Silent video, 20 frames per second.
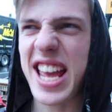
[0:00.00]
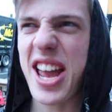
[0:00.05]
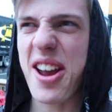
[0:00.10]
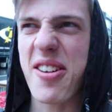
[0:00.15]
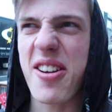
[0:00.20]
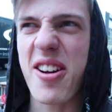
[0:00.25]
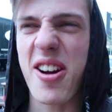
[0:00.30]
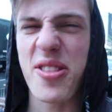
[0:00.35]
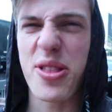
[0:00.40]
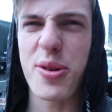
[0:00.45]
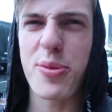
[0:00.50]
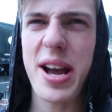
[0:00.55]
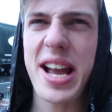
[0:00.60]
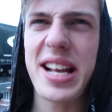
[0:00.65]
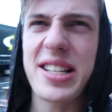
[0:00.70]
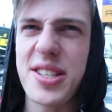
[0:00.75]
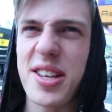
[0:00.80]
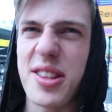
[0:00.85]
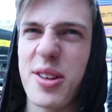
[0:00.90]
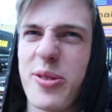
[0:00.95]
Now we're on the
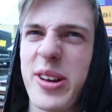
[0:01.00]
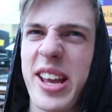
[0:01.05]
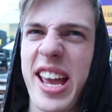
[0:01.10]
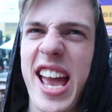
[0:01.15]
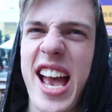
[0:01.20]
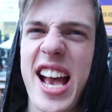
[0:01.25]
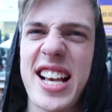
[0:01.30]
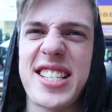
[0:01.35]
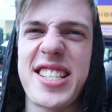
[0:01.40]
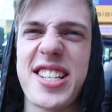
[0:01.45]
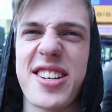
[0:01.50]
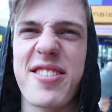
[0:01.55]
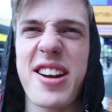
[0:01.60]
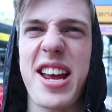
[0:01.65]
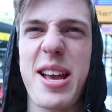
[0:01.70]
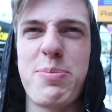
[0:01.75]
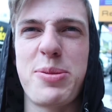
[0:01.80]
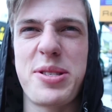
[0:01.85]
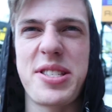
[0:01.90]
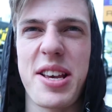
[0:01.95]
way to the warehouse to
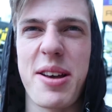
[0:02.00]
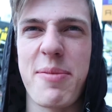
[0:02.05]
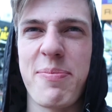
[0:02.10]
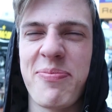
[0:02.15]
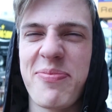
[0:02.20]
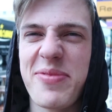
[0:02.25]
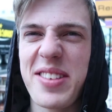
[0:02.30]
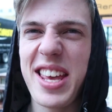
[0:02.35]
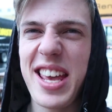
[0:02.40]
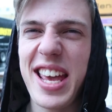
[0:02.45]
grab some